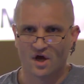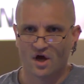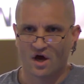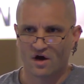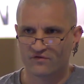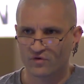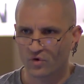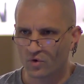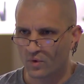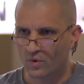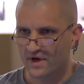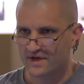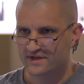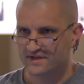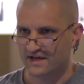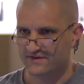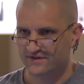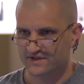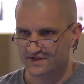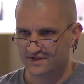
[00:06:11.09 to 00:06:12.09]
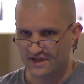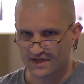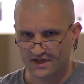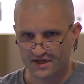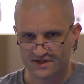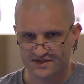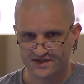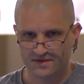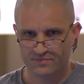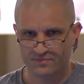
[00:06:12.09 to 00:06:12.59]
have always had the
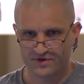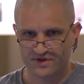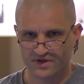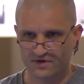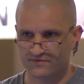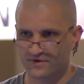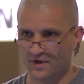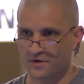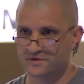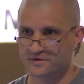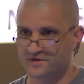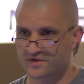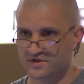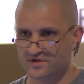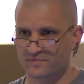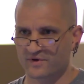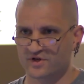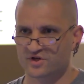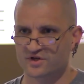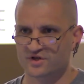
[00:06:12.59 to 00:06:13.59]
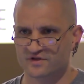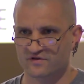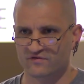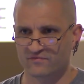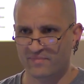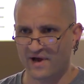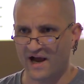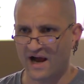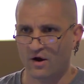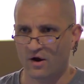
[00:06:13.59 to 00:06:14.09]
sneaking sympathy of those suspicious
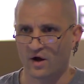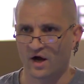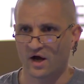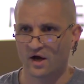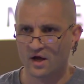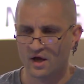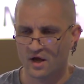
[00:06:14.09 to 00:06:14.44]
of power.